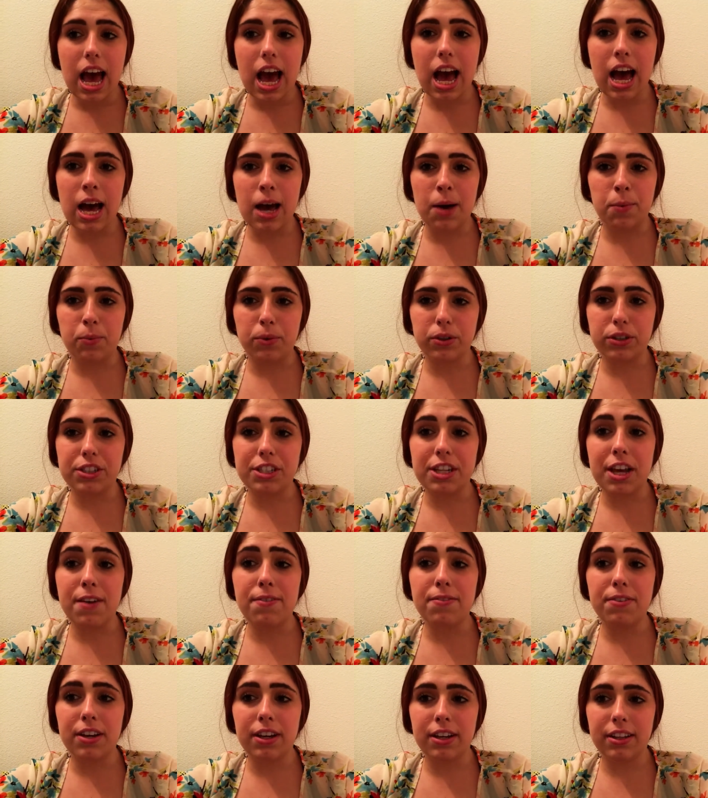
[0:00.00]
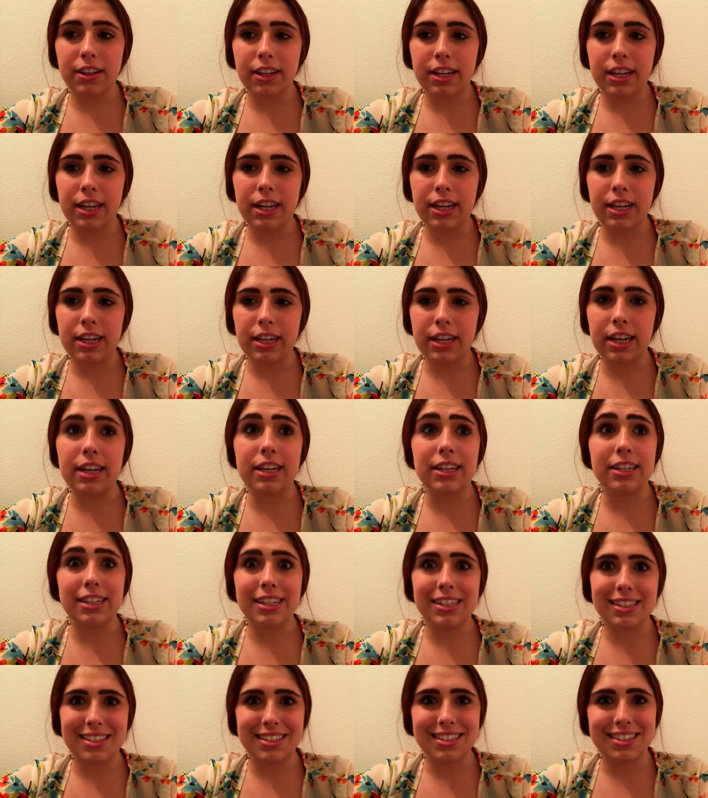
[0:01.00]
um, we're definitely going to
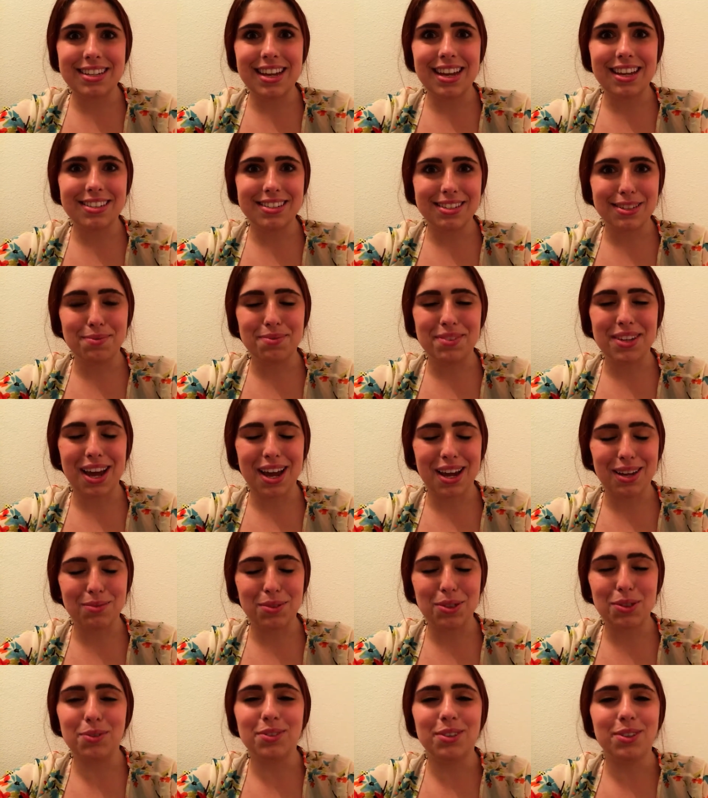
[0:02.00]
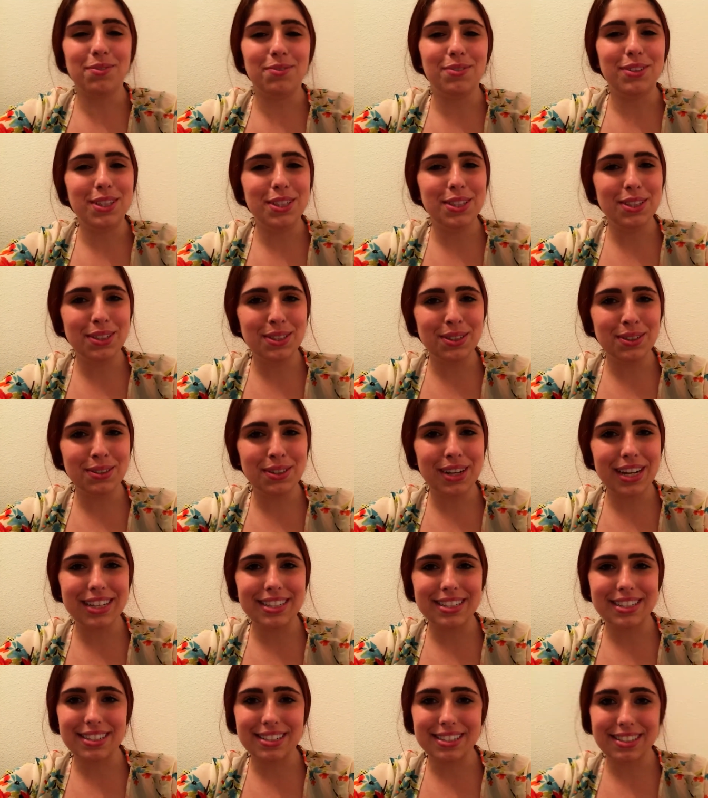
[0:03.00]
need to take some time to review
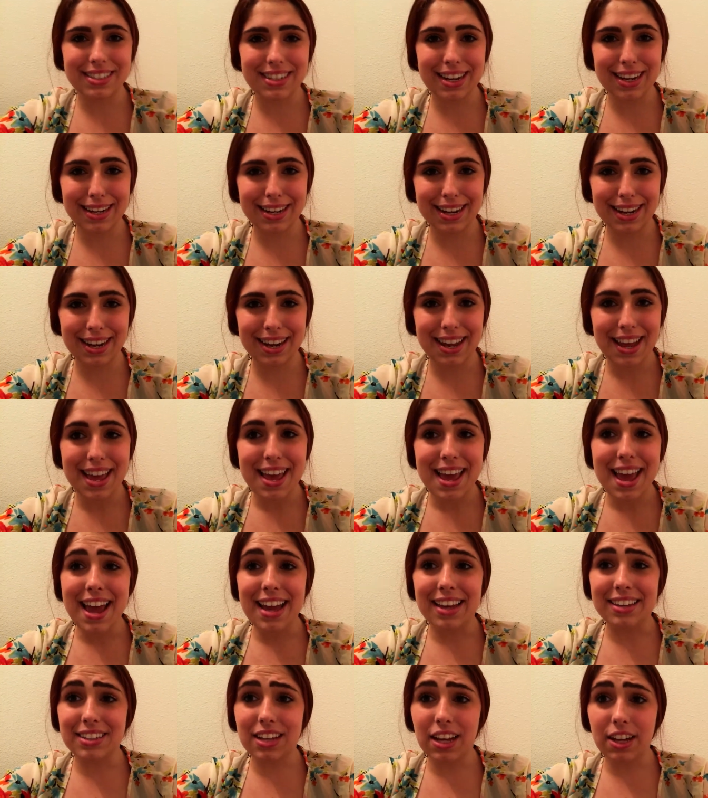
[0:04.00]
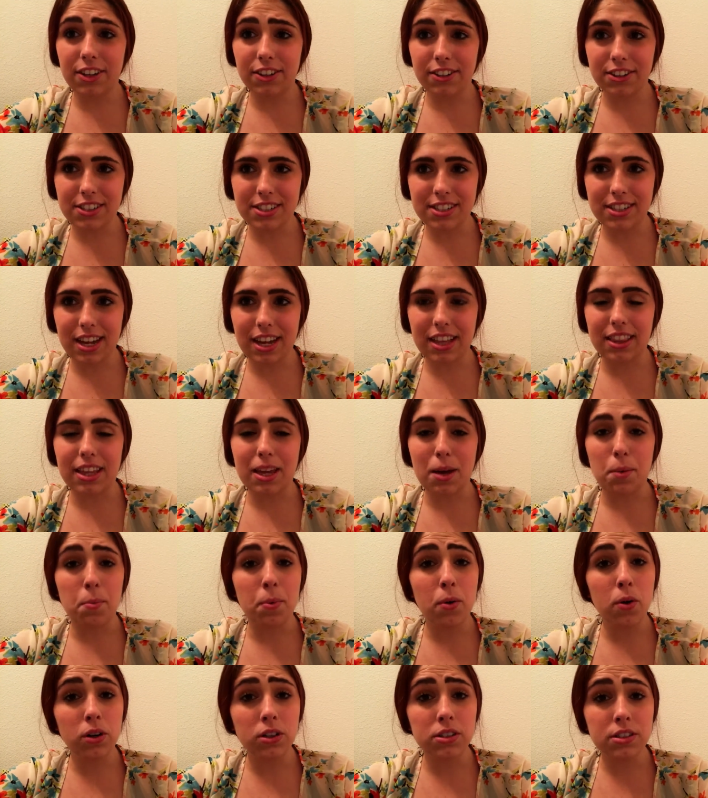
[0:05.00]
and to study and to understand the
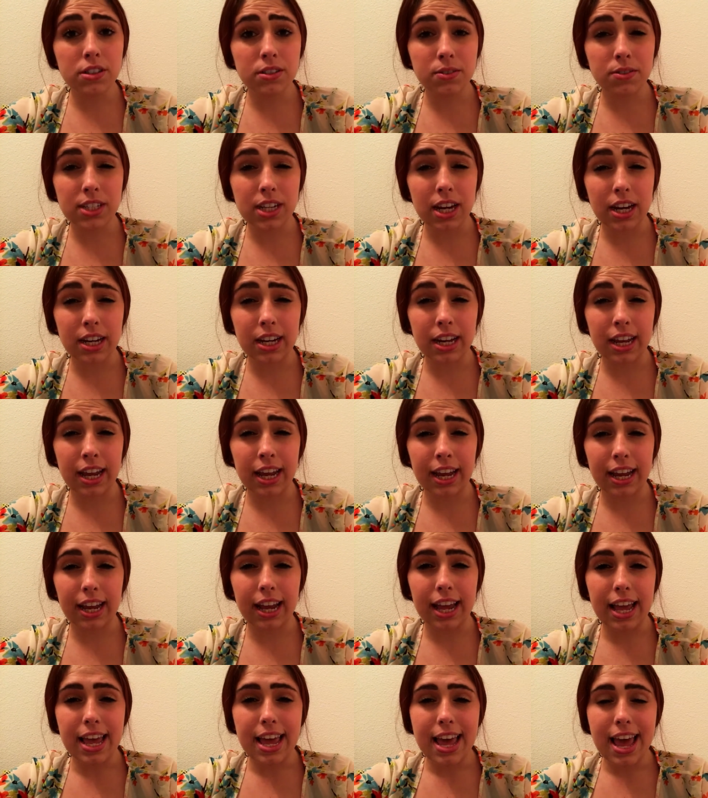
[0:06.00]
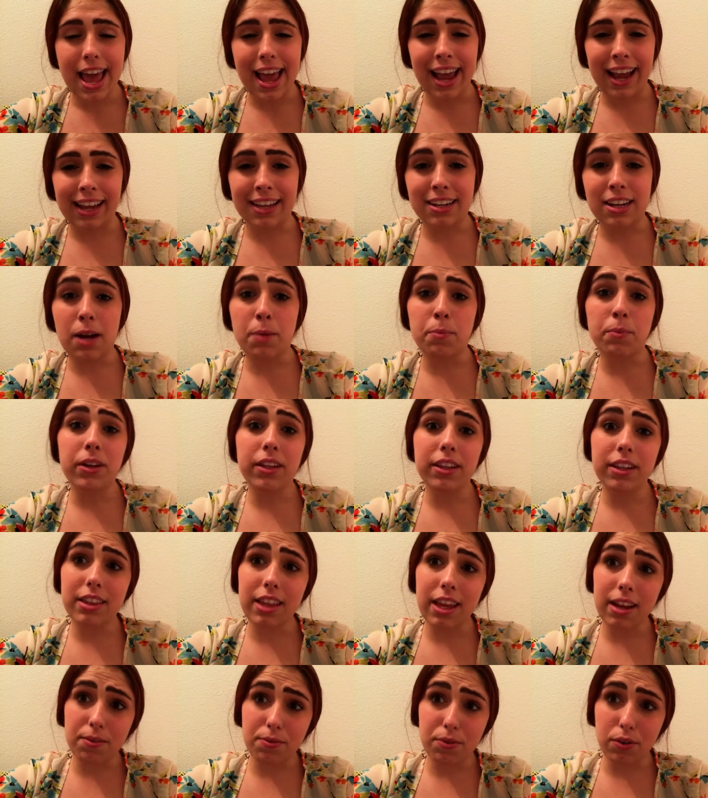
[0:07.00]
importance of studying. And I'm
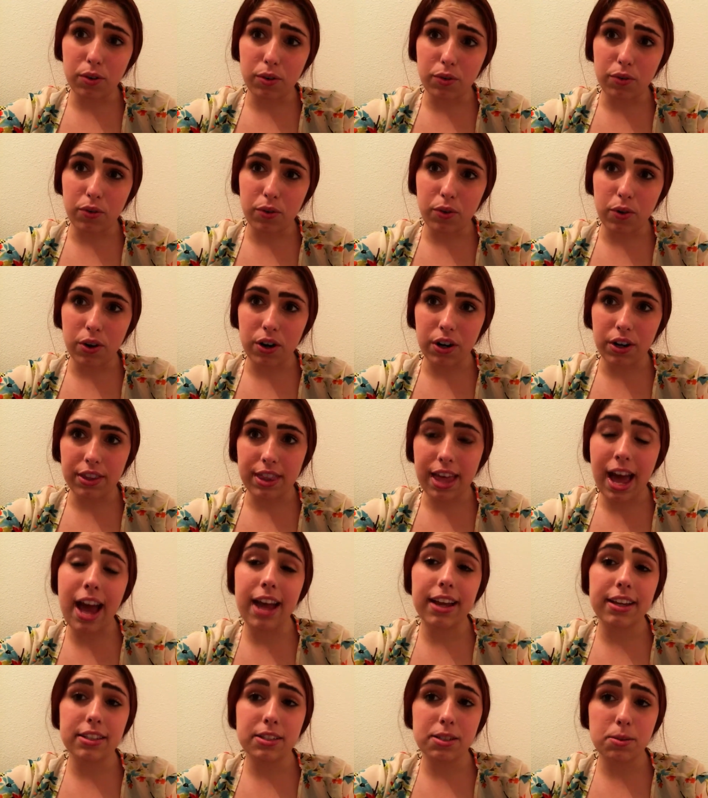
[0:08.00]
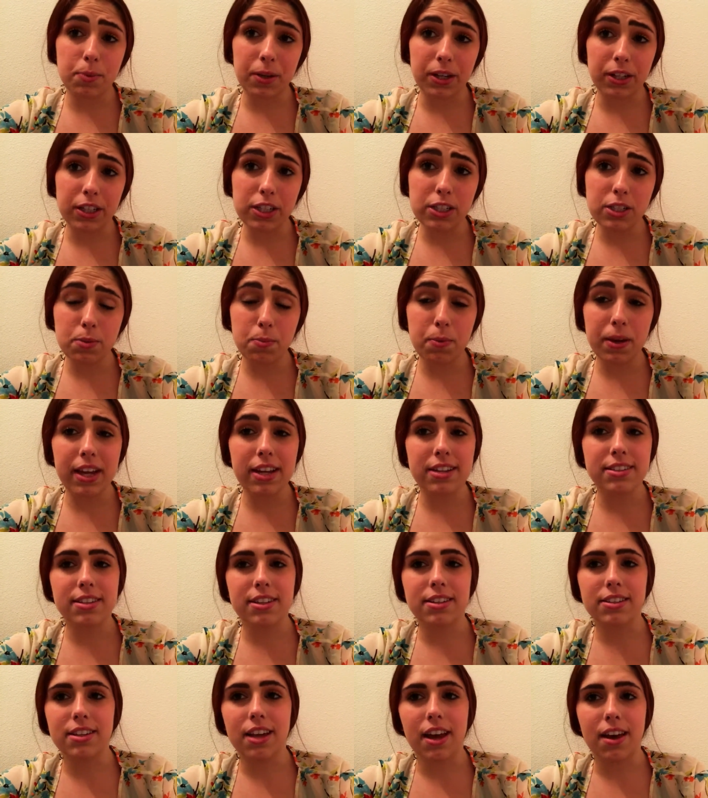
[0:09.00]
really thankful for that experience
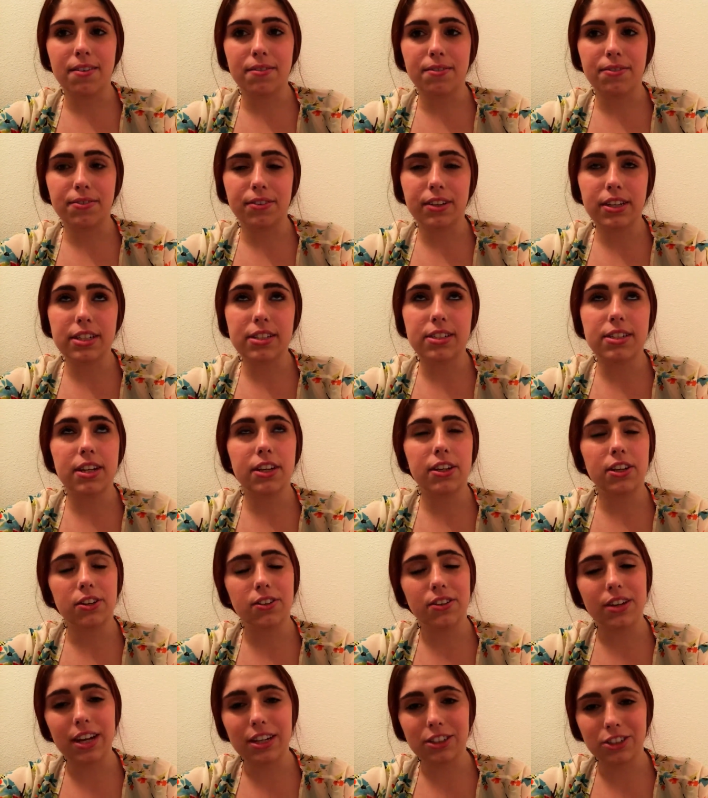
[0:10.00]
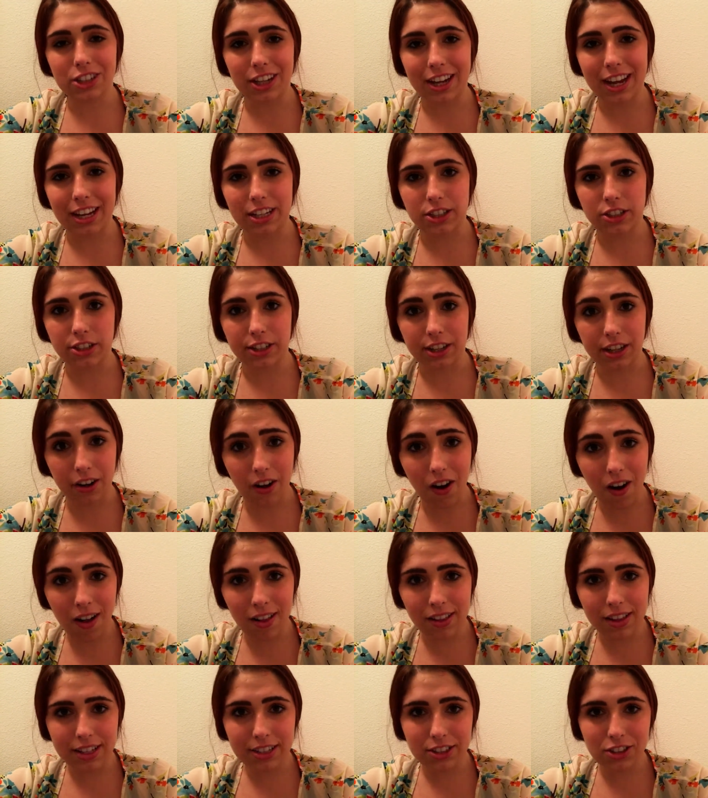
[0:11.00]
because as I've continued education in
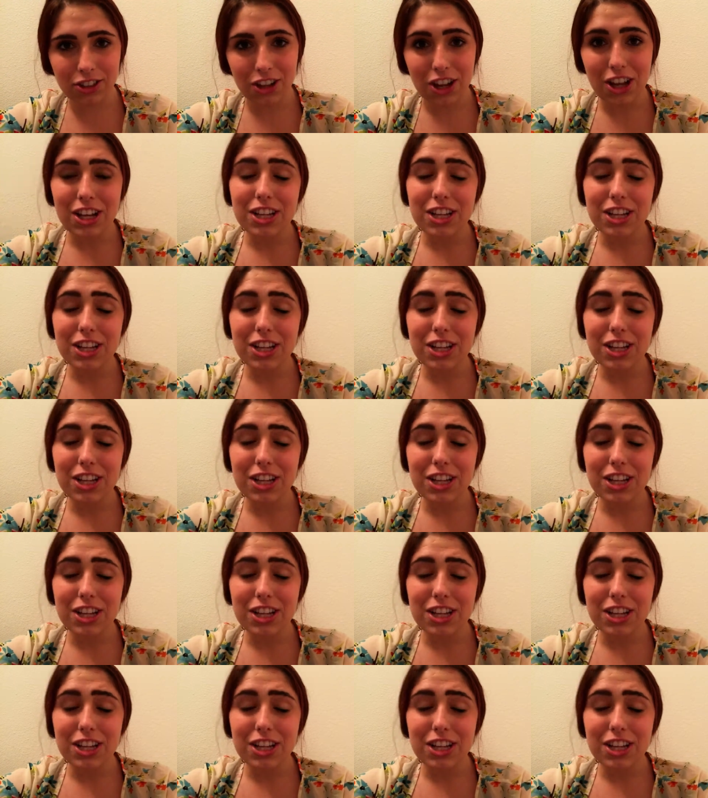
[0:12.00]
college,